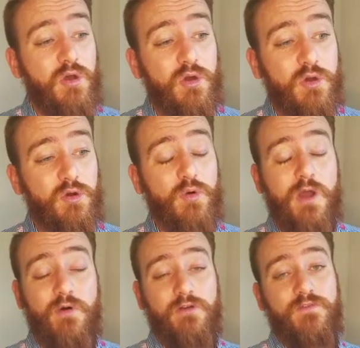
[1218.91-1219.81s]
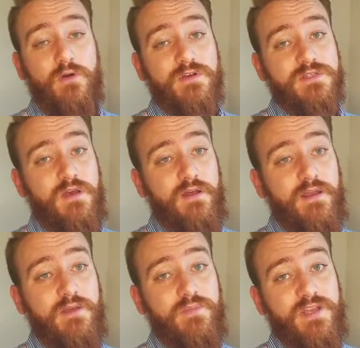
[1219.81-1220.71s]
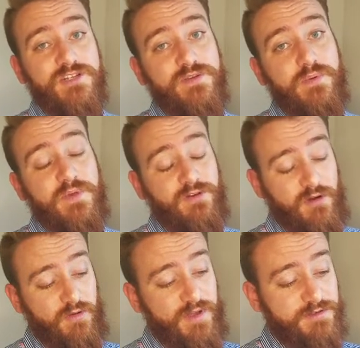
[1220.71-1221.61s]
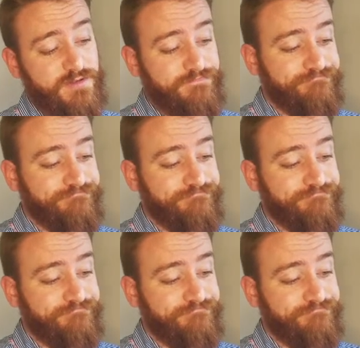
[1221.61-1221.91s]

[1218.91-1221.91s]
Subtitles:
Who do I want to focus on in big GPP tournaments?